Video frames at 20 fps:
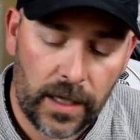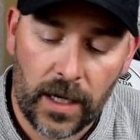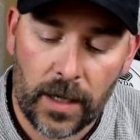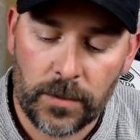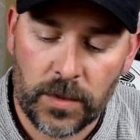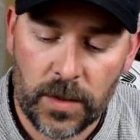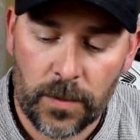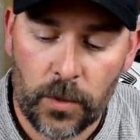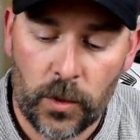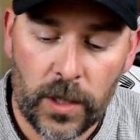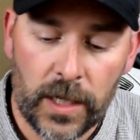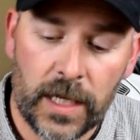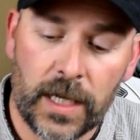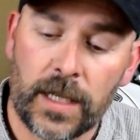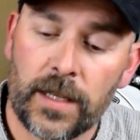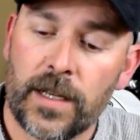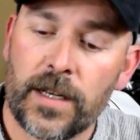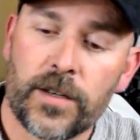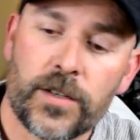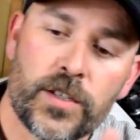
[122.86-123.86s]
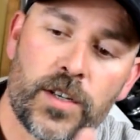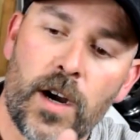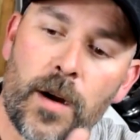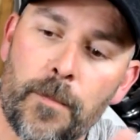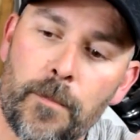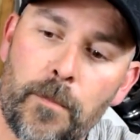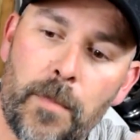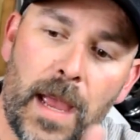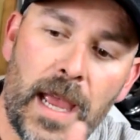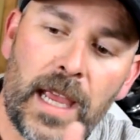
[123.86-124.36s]
up debris, and they
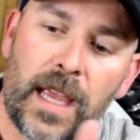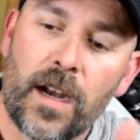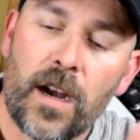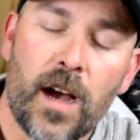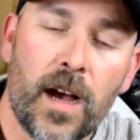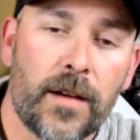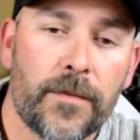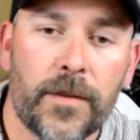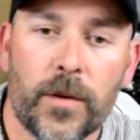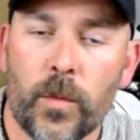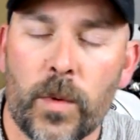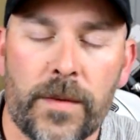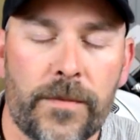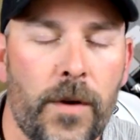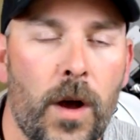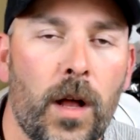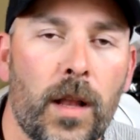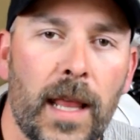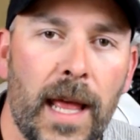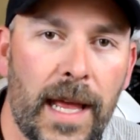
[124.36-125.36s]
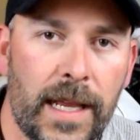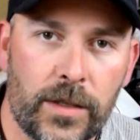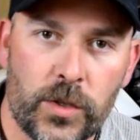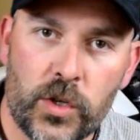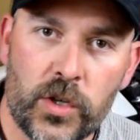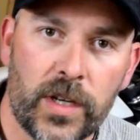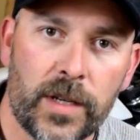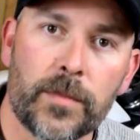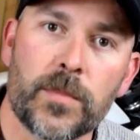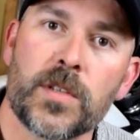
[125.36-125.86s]
start banging off, and we've all had
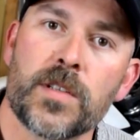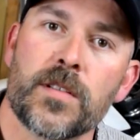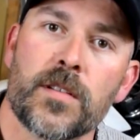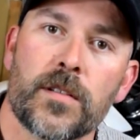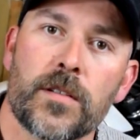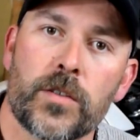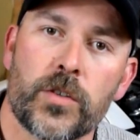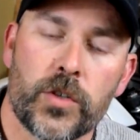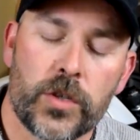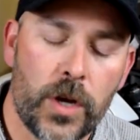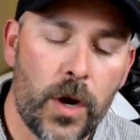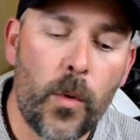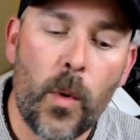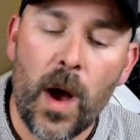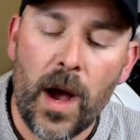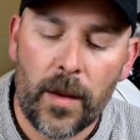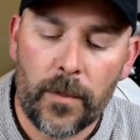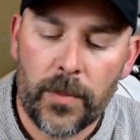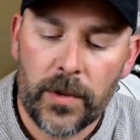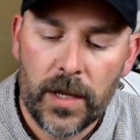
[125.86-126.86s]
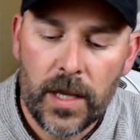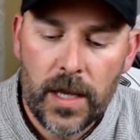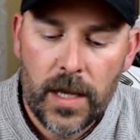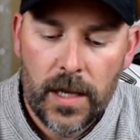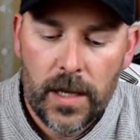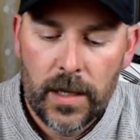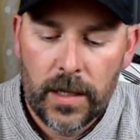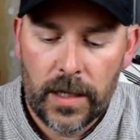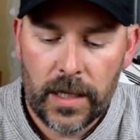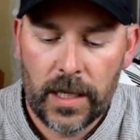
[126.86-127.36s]
chips show up
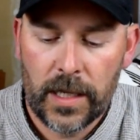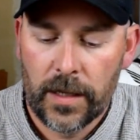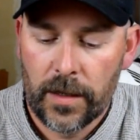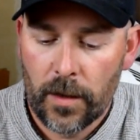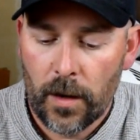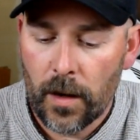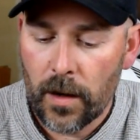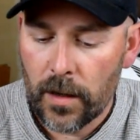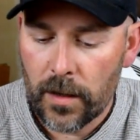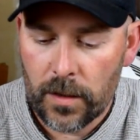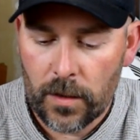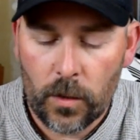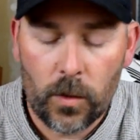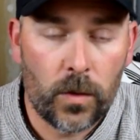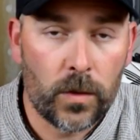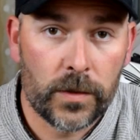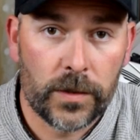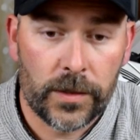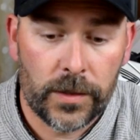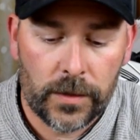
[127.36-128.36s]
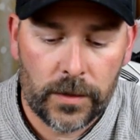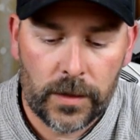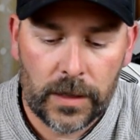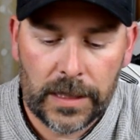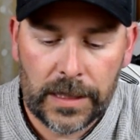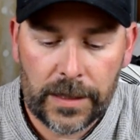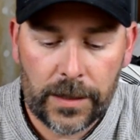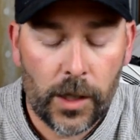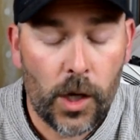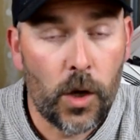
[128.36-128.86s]
in our older
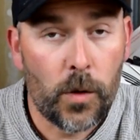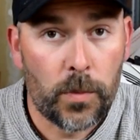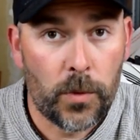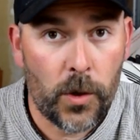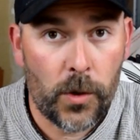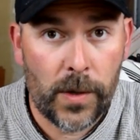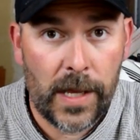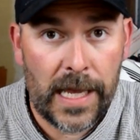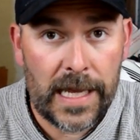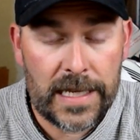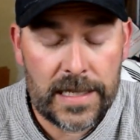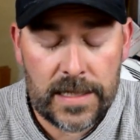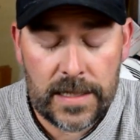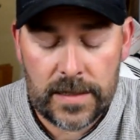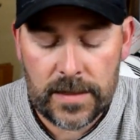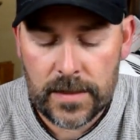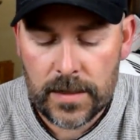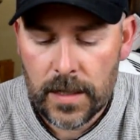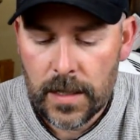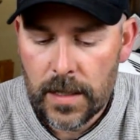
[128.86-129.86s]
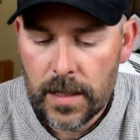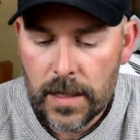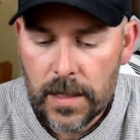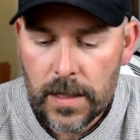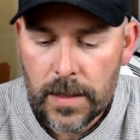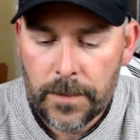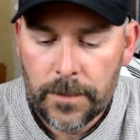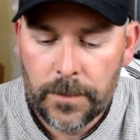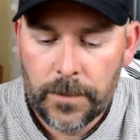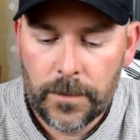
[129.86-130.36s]
GoPro cases.
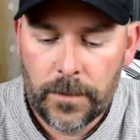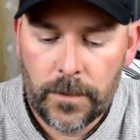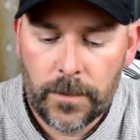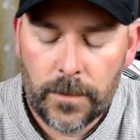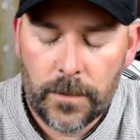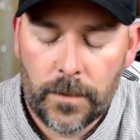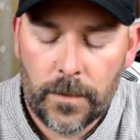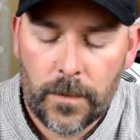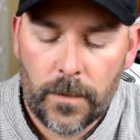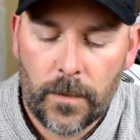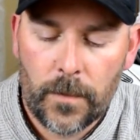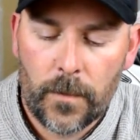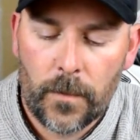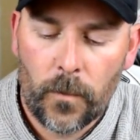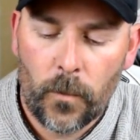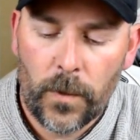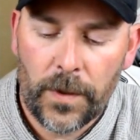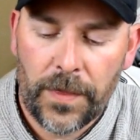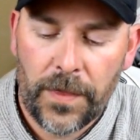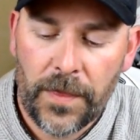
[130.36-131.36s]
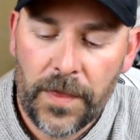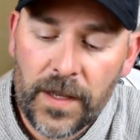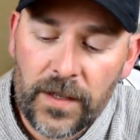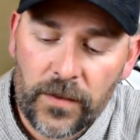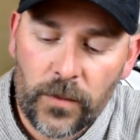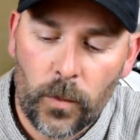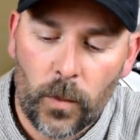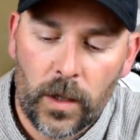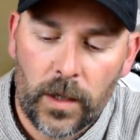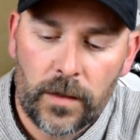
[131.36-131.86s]
With
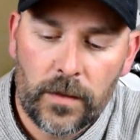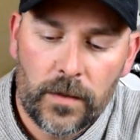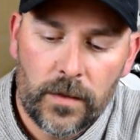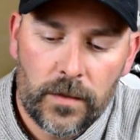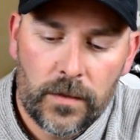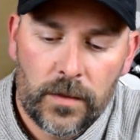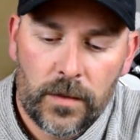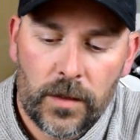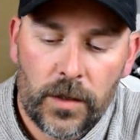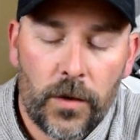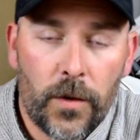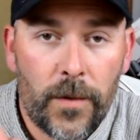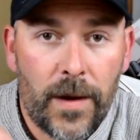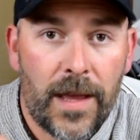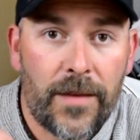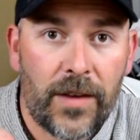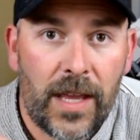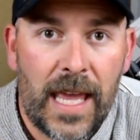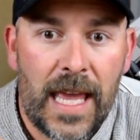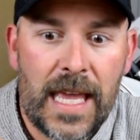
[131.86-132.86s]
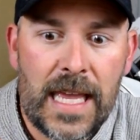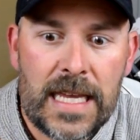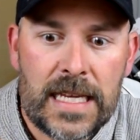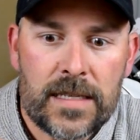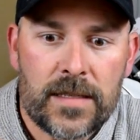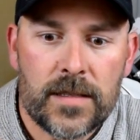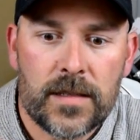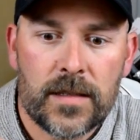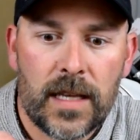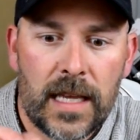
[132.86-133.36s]
this one, you don't have a
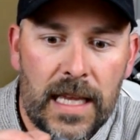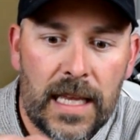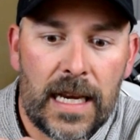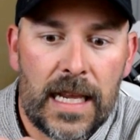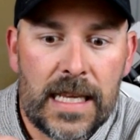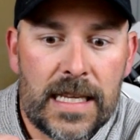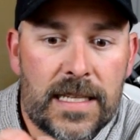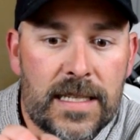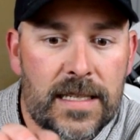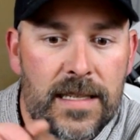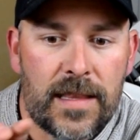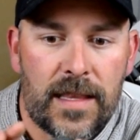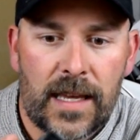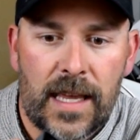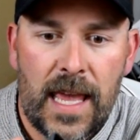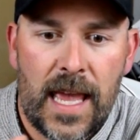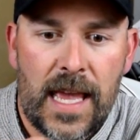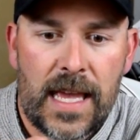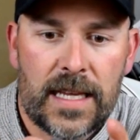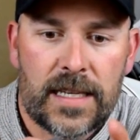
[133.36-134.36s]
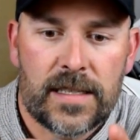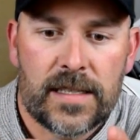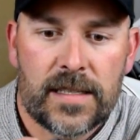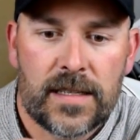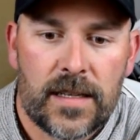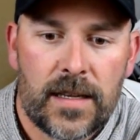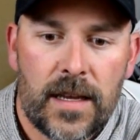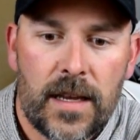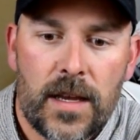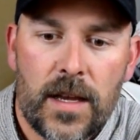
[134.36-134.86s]
case. It is the
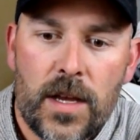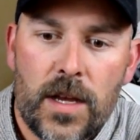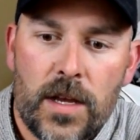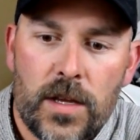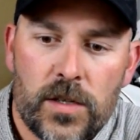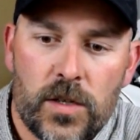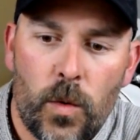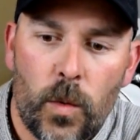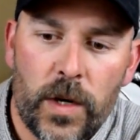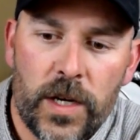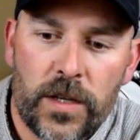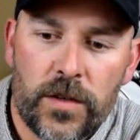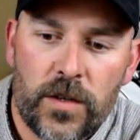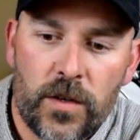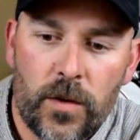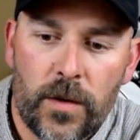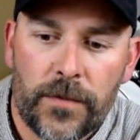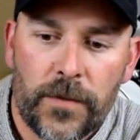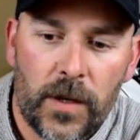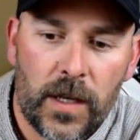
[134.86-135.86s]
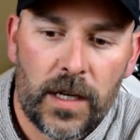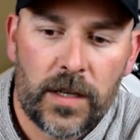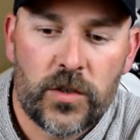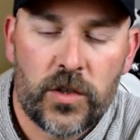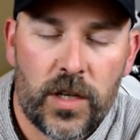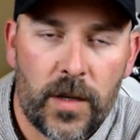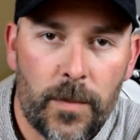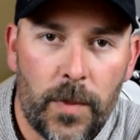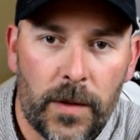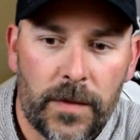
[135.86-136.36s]
case. So what do you do if you get a
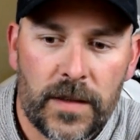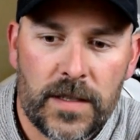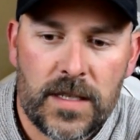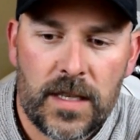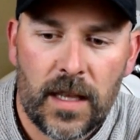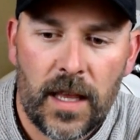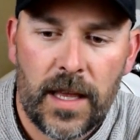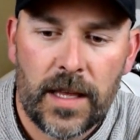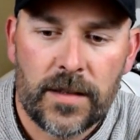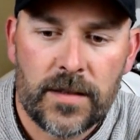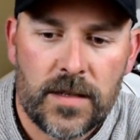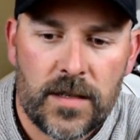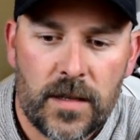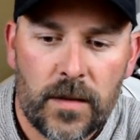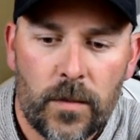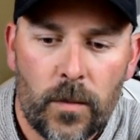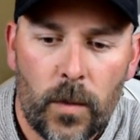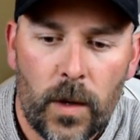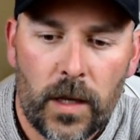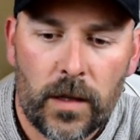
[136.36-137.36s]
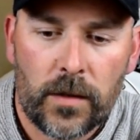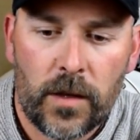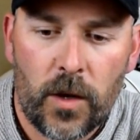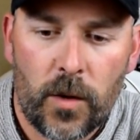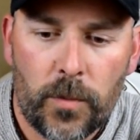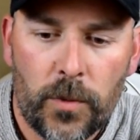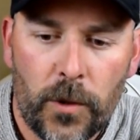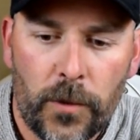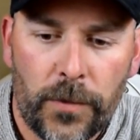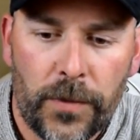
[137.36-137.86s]
chip on this lens? Well,
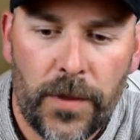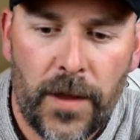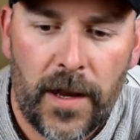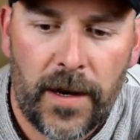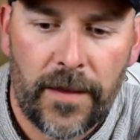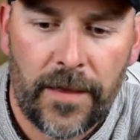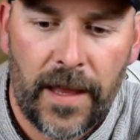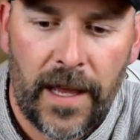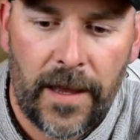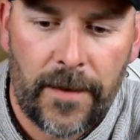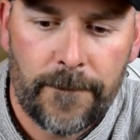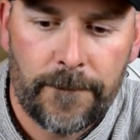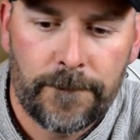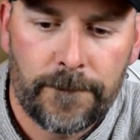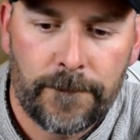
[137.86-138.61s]
GoPro thought of that,